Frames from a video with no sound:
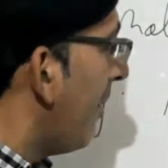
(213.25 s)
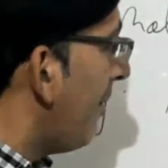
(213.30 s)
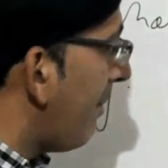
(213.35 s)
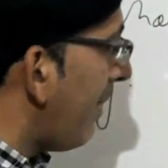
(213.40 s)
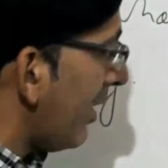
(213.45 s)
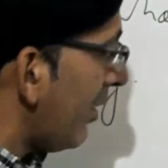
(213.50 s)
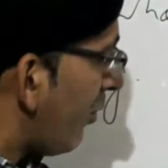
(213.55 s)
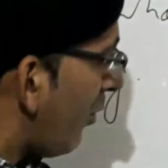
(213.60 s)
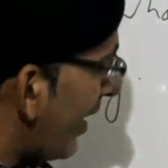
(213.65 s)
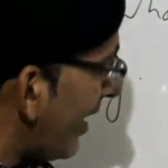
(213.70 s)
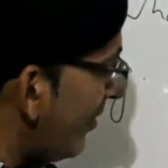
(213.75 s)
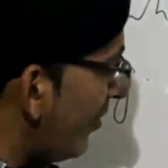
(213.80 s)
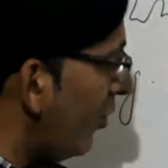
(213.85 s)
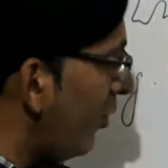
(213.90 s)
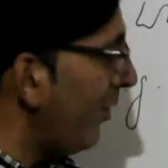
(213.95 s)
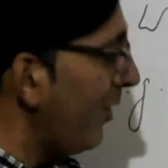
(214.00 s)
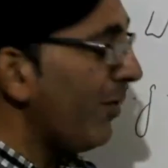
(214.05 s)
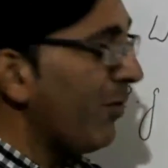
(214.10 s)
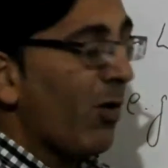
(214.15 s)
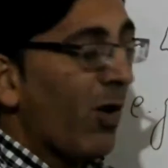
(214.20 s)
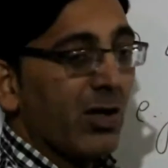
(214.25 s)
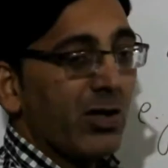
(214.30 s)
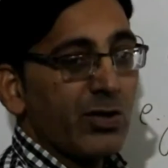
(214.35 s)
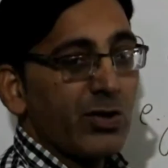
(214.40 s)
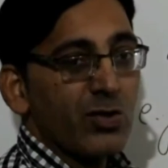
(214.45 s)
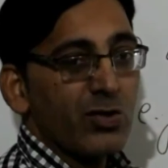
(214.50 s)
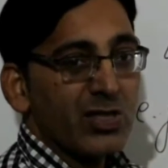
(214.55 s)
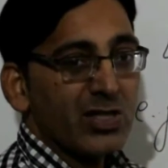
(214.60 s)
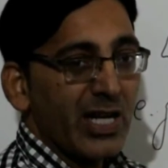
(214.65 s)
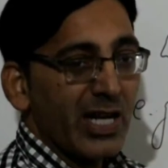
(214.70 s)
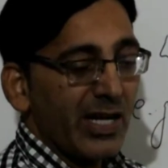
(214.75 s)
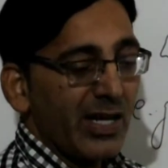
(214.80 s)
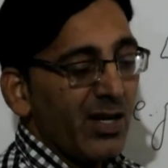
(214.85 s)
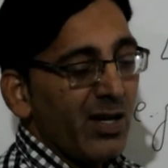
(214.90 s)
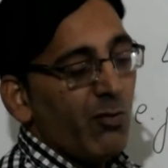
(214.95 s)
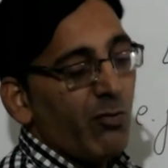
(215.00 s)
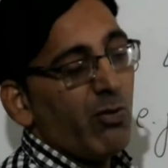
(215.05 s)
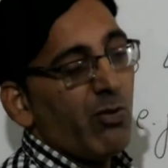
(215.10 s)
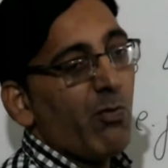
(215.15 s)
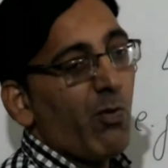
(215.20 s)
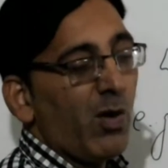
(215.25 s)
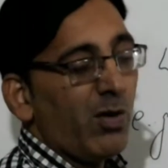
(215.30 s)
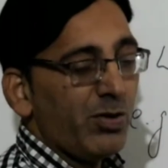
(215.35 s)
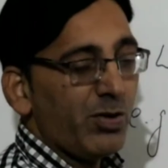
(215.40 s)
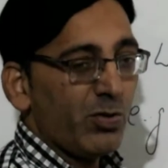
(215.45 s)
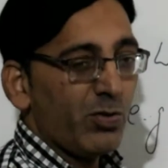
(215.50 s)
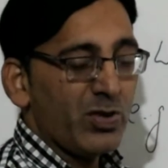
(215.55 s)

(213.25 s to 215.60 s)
But what do we want to say? We want